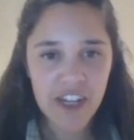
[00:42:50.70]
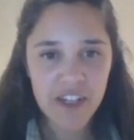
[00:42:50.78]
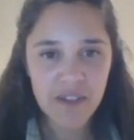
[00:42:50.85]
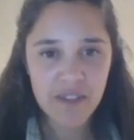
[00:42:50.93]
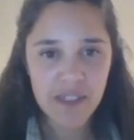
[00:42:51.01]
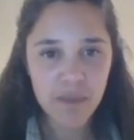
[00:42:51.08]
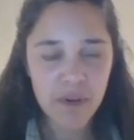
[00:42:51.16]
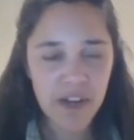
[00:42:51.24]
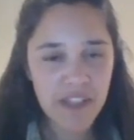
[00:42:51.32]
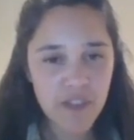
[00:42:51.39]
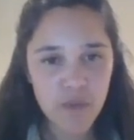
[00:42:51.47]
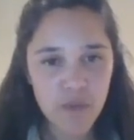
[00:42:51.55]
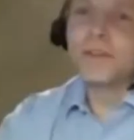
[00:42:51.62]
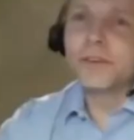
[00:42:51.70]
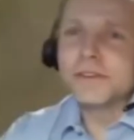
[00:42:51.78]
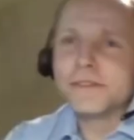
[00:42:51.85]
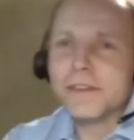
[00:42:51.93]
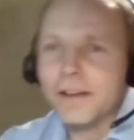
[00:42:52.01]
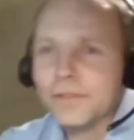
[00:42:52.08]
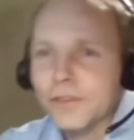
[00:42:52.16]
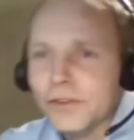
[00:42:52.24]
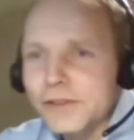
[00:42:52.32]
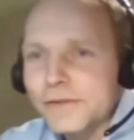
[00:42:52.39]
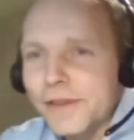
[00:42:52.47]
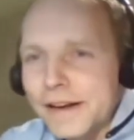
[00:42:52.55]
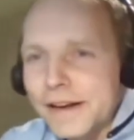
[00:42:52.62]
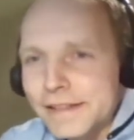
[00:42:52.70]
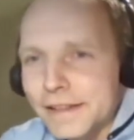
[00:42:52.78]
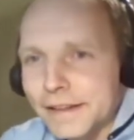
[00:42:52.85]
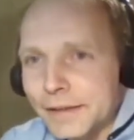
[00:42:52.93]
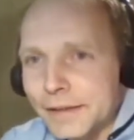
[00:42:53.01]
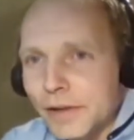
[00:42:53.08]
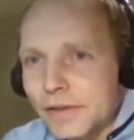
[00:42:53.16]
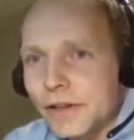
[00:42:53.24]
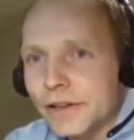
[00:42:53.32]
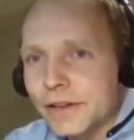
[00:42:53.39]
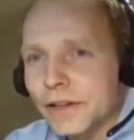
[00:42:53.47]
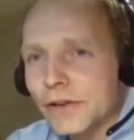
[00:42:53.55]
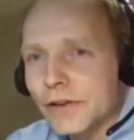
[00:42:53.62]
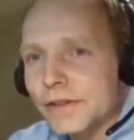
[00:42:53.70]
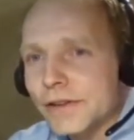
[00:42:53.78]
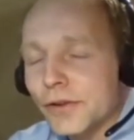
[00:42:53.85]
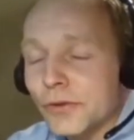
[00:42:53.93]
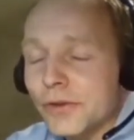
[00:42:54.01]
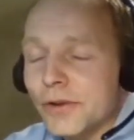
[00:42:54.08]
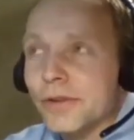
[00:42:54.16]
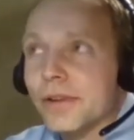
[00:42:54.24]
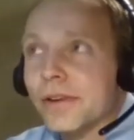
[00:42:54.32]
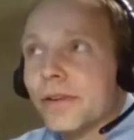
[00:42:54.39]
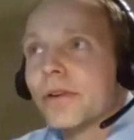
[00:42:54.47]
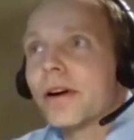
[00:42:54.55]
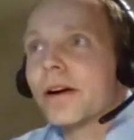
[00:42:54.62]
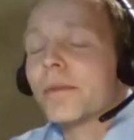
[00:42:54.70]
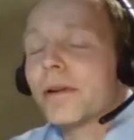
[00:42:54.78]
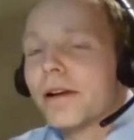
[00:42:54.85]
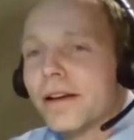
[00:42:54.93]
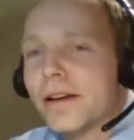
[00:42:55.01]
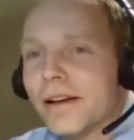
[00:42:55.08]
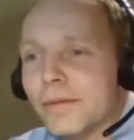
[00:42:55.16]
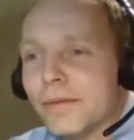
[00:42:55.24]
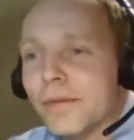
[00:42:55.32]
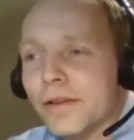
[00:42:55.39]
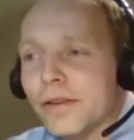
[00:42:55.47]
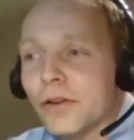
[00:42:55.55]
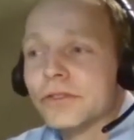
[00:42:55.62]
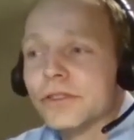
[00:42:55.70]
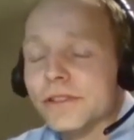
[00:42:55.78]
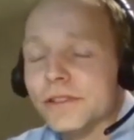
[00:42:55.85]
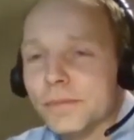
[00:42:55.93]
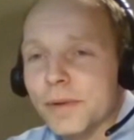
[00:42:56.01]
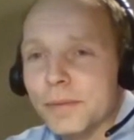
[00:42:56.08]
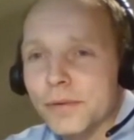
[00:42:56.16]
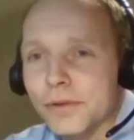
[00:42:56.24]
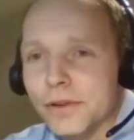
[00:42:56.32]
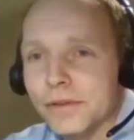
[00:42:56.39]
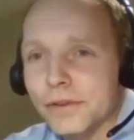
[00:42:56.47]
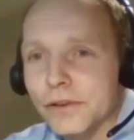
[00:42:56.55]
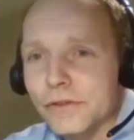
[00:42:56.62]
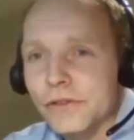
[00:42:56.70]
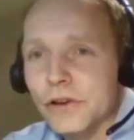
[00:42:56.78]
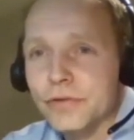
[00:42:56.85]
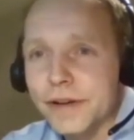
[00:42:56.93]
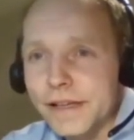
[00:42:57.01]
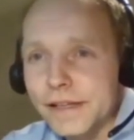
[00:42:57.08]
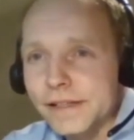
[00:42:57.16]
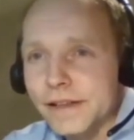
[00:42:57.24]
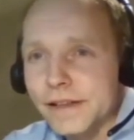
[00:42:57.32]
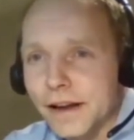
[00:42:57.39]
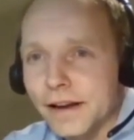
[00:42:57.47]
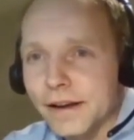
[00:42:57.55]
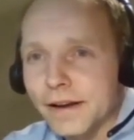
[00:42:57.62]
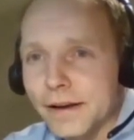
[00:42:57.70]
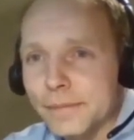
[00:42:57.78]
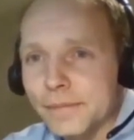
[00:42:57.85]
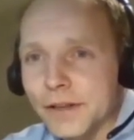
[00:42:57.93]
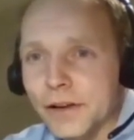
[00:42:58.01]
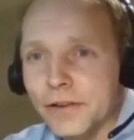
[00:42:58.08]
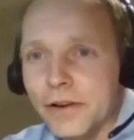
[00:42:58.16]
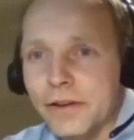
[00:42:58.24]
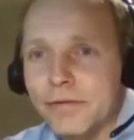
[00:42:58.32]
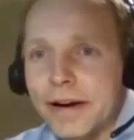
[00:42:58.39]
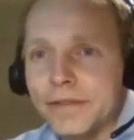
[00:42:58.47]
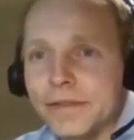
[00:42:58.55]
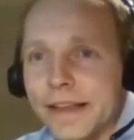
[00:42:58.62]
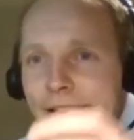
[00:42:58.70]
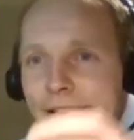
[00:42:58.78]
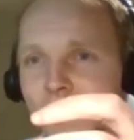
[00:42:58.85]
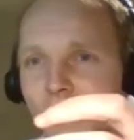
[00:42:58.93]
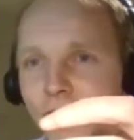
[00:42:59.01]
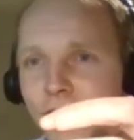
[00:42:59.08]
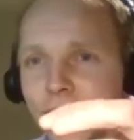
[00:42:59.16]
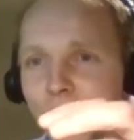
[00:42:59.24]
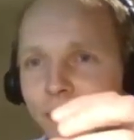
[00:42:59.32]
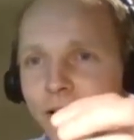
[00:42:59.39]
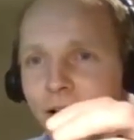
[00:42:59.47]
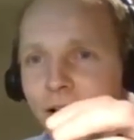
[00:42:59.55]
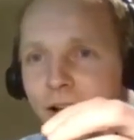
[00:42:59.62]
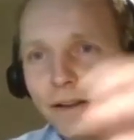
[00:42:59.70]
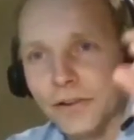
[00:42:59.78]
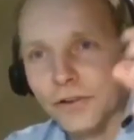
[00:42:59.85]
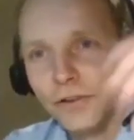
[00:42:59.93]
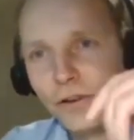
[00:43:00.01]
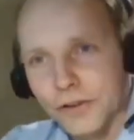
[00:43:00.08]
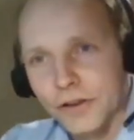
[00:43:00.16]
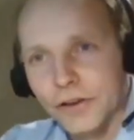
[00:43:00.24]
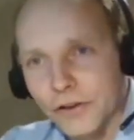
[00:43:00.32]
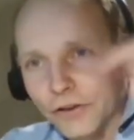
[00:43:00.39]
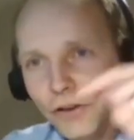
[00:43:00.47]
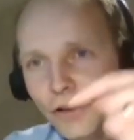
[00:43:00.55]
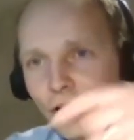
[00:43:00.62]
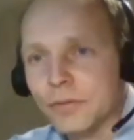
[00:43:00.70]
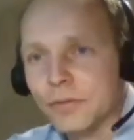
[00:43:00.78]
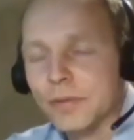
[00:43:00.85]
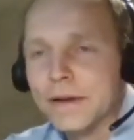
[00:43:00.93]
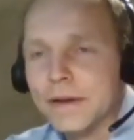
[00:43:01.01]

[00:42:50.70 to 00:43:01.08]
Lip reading: Yeah, I've not used Vaseline, but I've certainly used, or I'm conscious of people that have used grease, around the hinges, particularly on a coop,